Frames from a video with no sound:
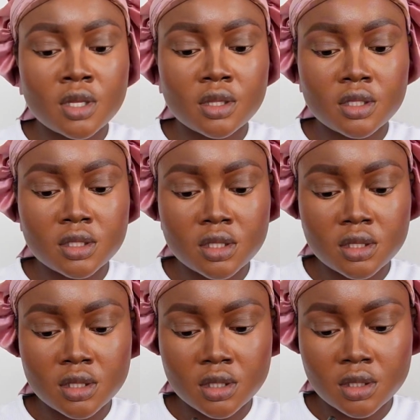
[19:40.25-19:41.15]
This
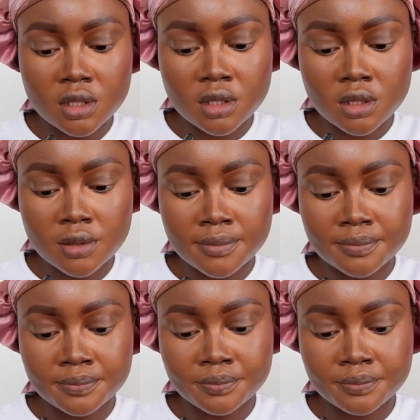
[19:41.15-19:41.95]
is the